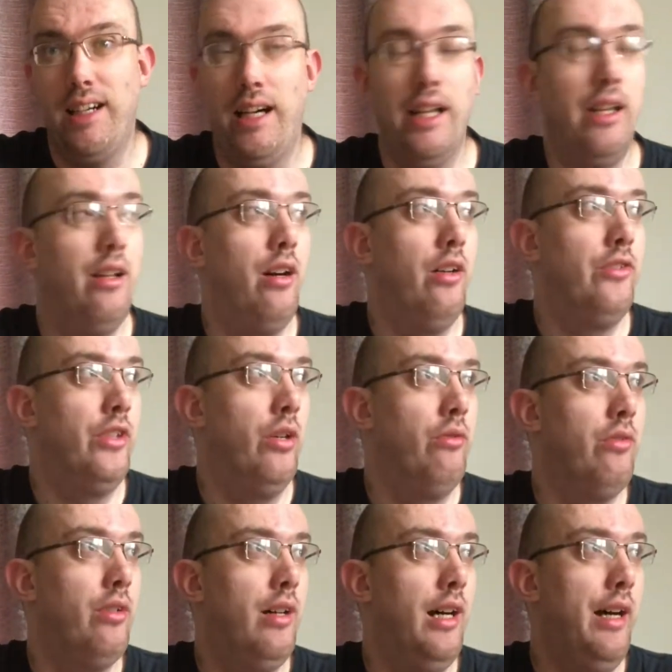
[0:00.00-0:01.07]
And I don't
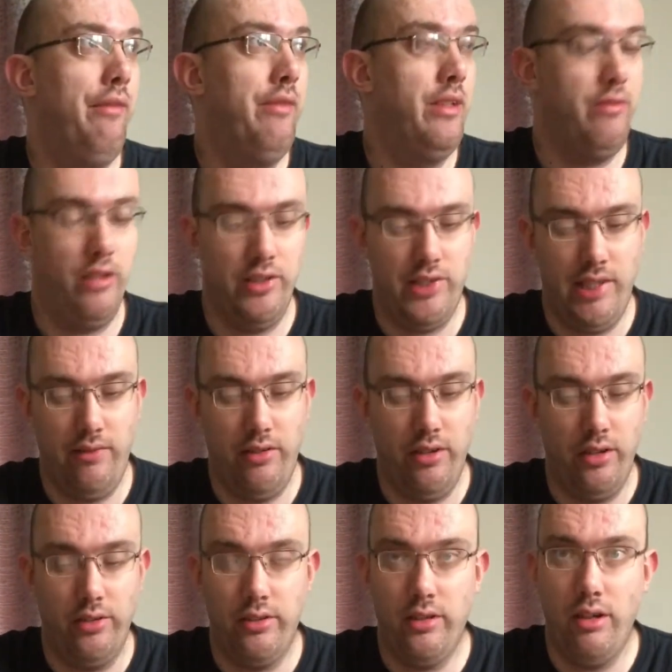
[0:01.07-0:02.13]
have FIFA 97.
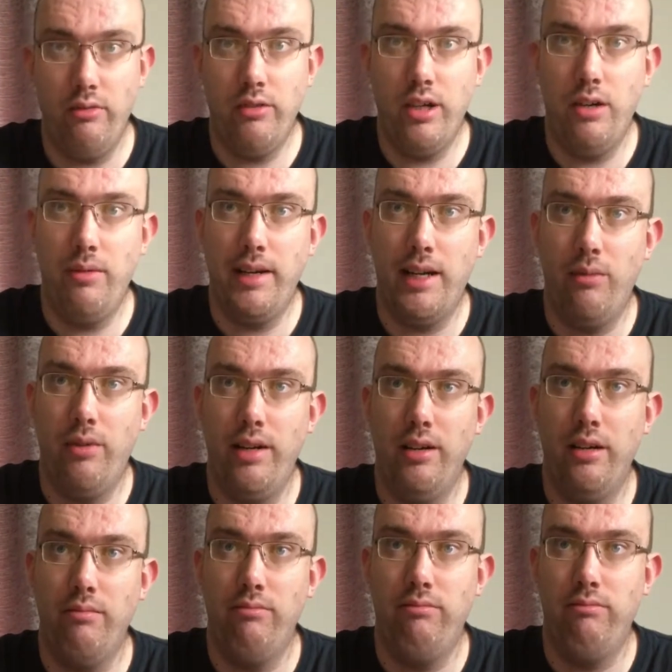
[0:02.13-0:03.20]
I don't know where that went.
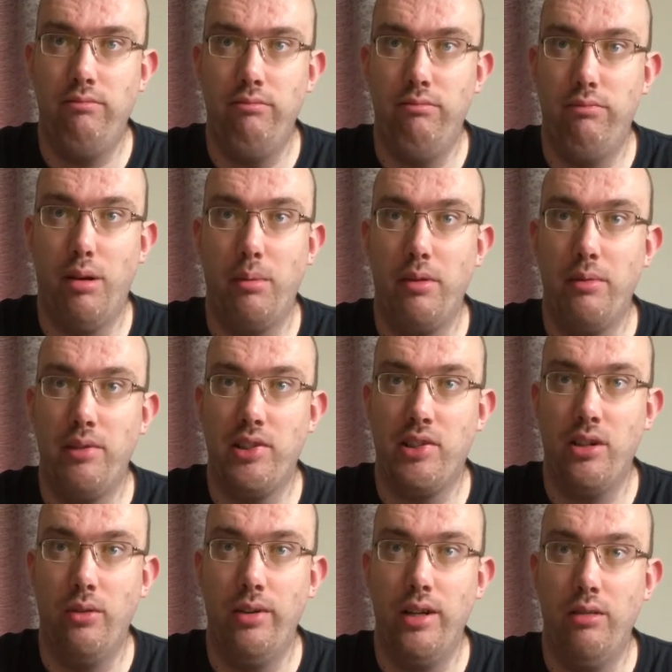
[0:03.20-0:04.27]
I probably would have
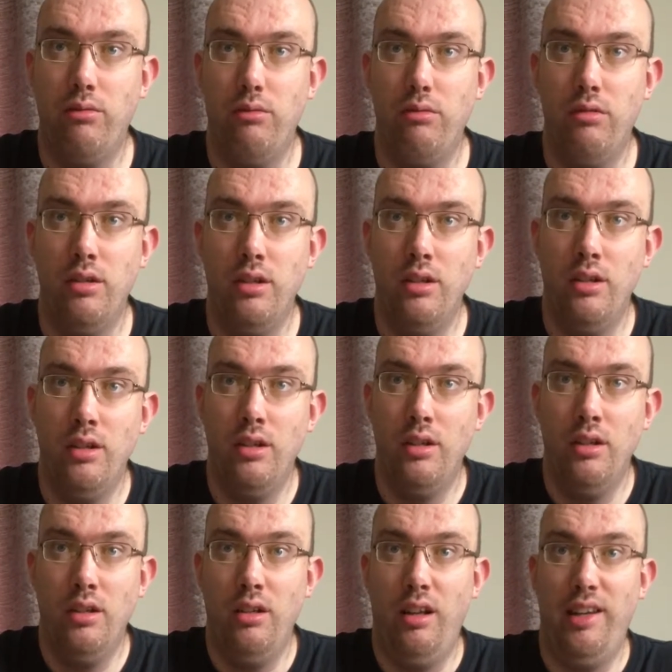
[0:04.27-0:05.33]
sold it, or
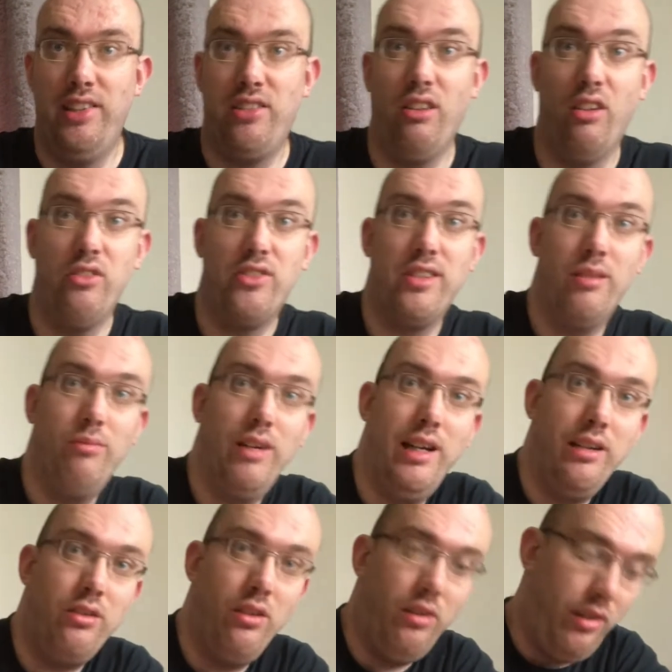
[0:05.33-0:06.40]
it's gone somewhere. I
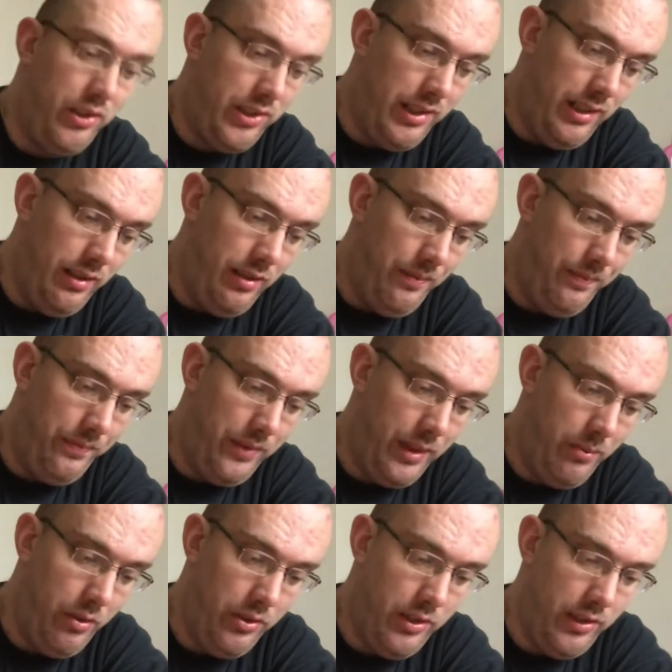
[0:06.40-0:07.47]
got lost in the
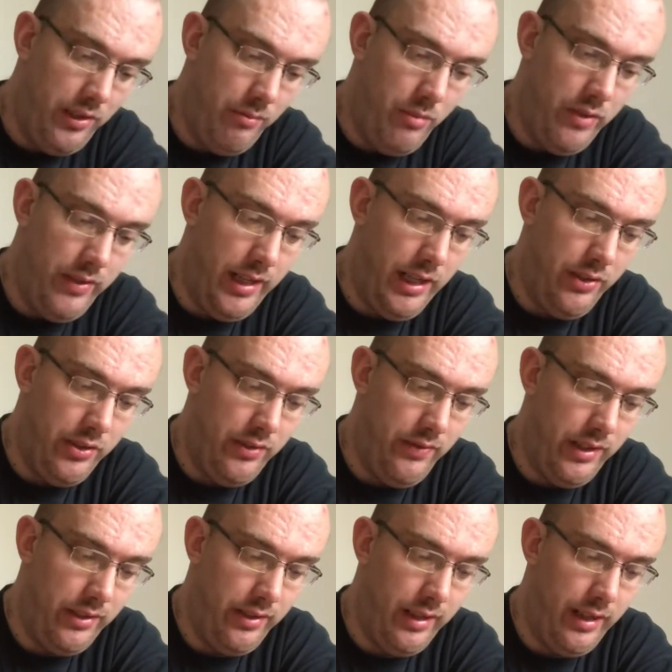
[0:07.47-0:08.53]
process of moving house and
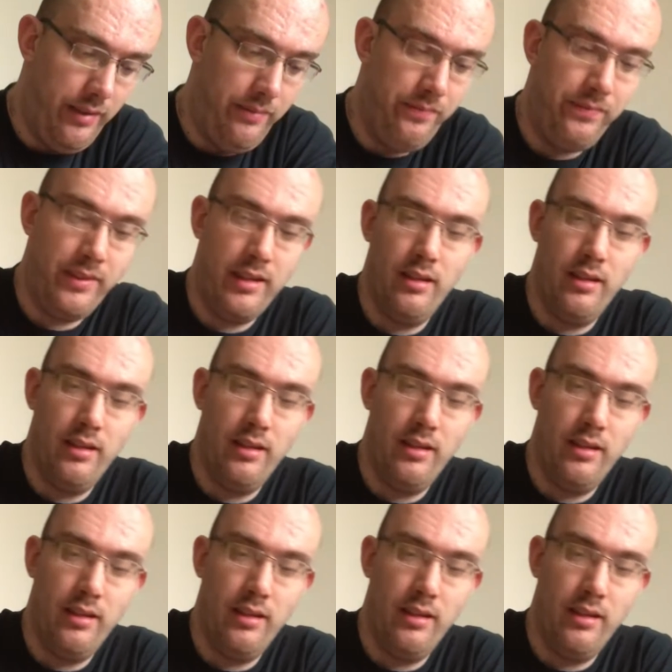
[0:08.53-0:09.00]
things like that.